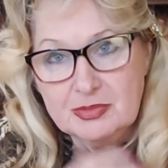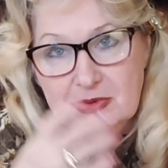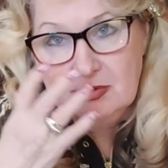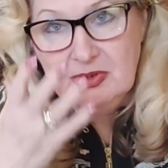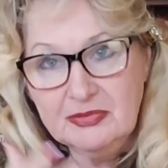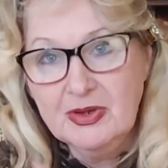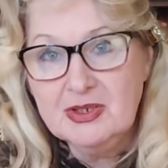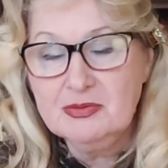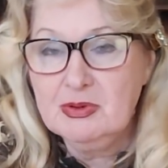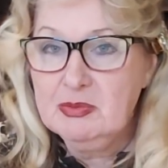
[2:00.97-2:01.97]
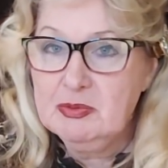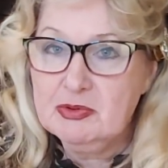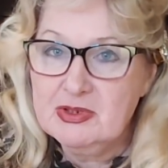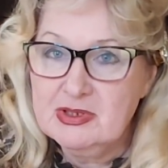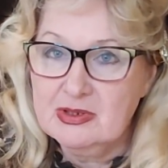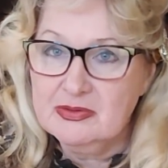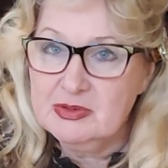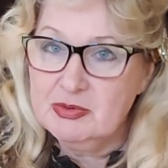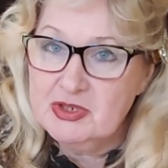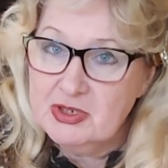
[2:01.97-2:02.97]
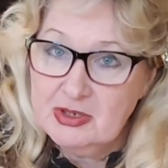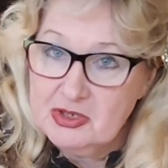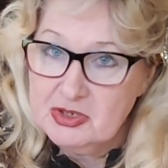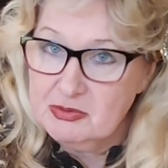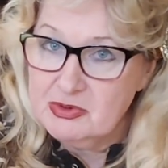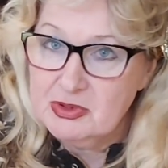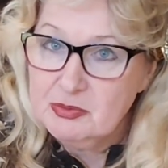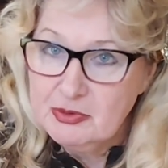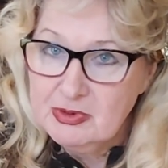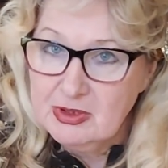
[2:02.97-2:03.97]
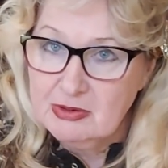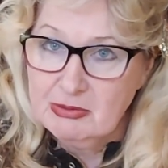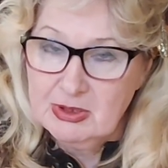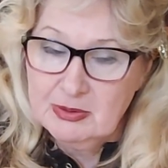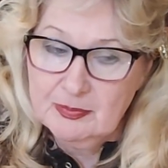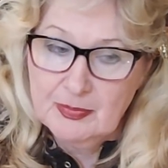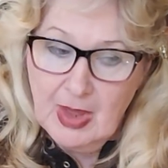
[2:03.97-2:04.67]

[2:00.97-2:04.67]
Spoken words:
So face will be preserved, especially she was a beauty queen.